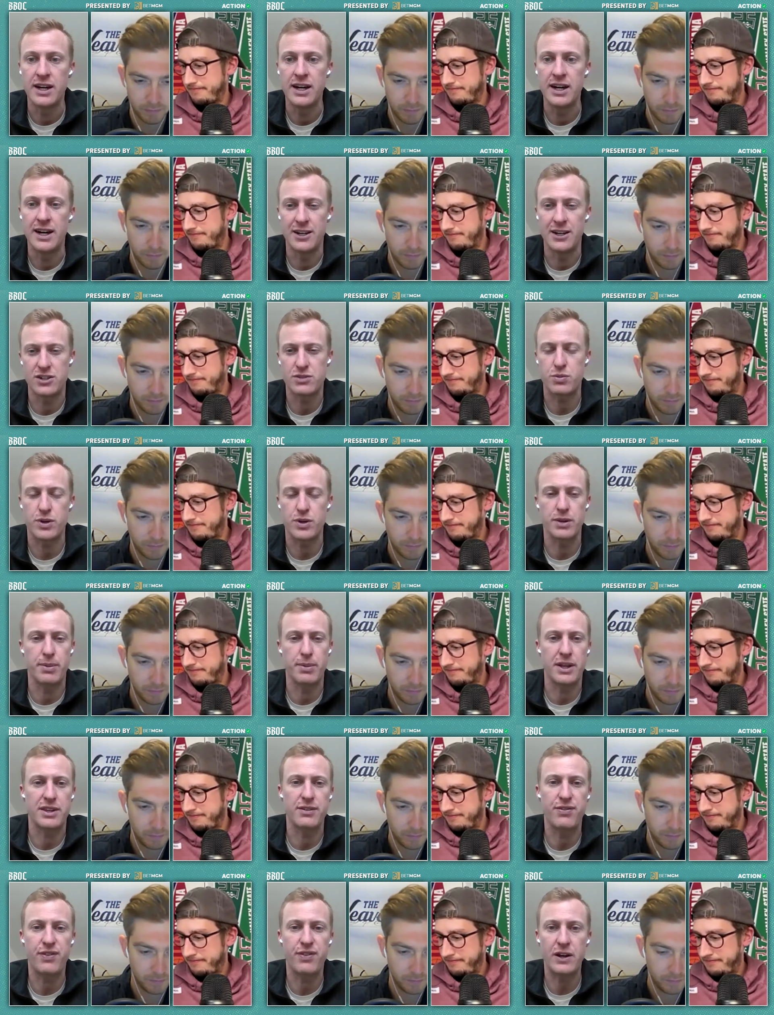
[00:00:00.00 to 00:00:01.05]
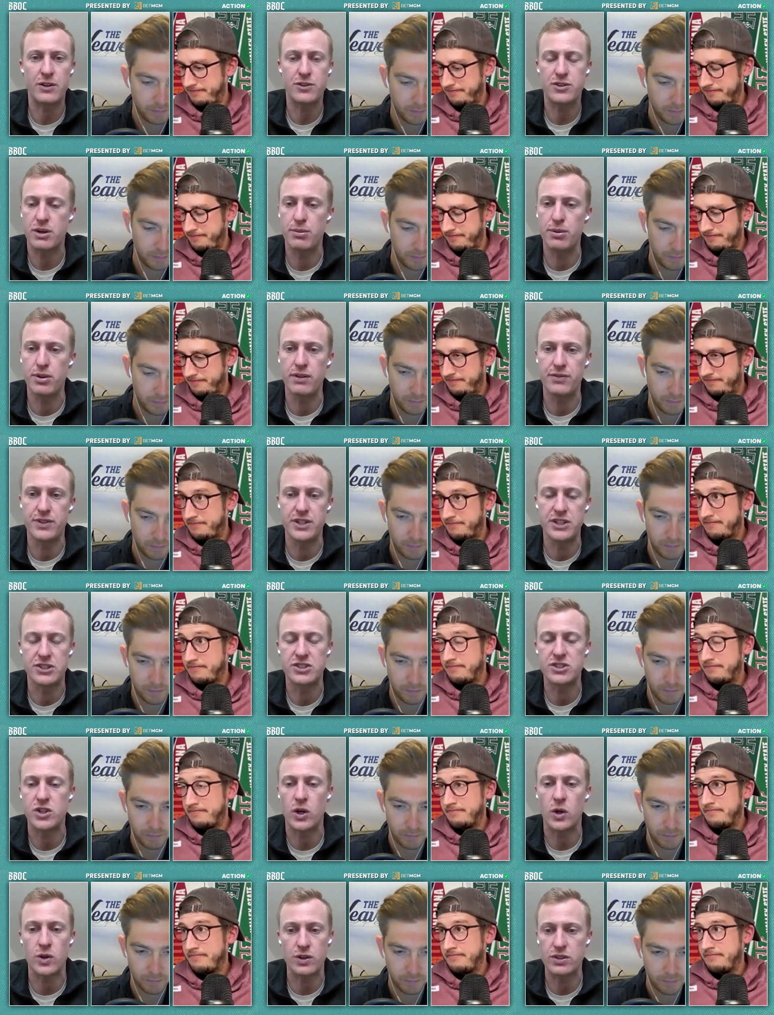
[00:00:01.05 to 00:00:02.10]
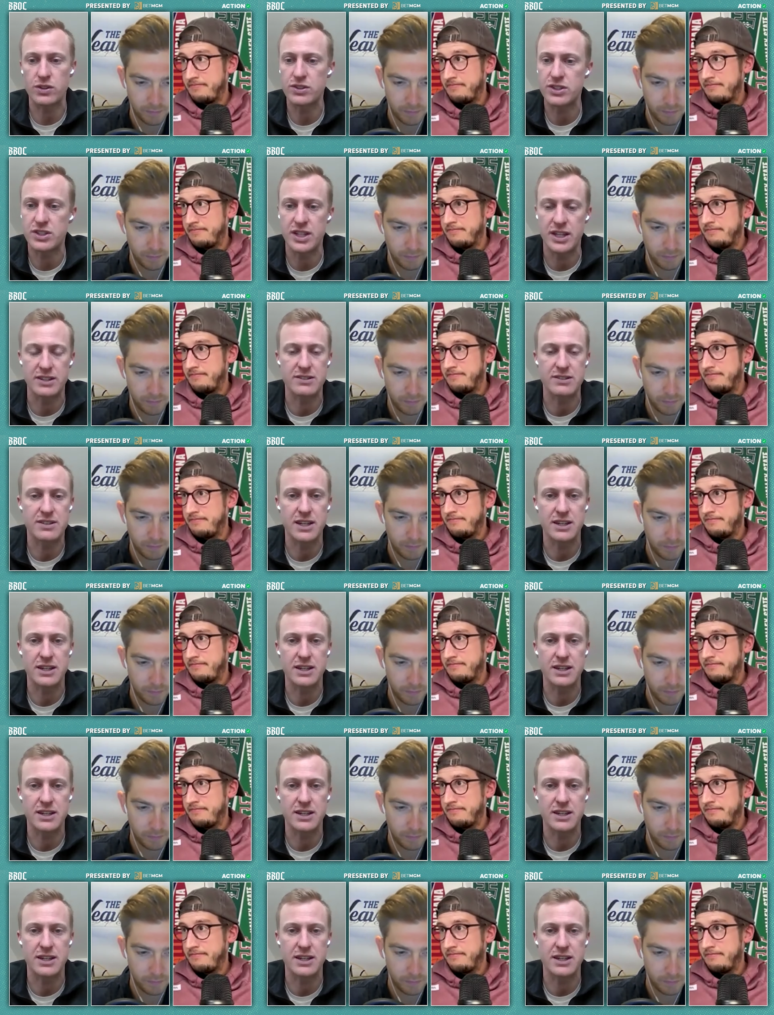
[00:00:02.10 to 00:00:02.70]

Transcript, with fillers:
Speaker 1: Uh, just worry about the foul trouble of these starters. That's